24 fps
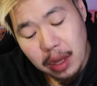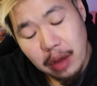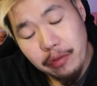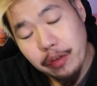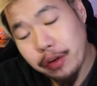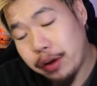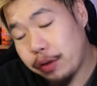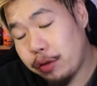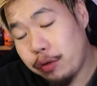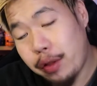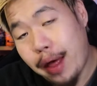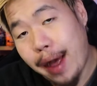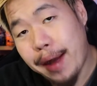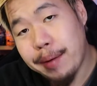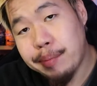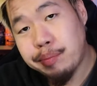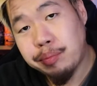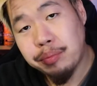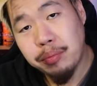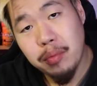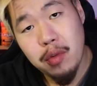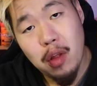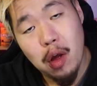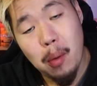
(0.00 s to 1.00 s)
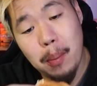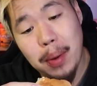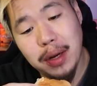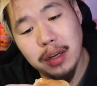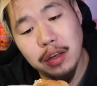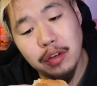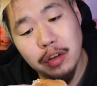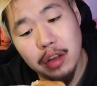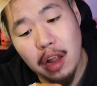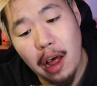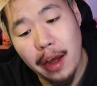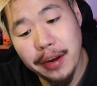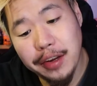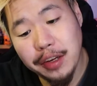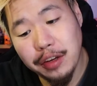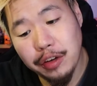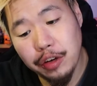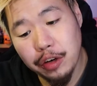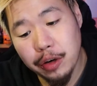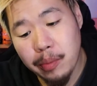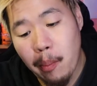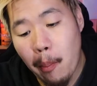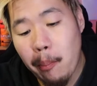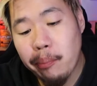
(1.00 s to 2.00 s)
If you can do that, it'll make this a lot
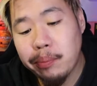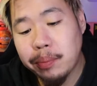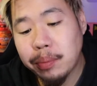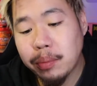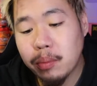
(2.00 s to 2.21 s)
easier.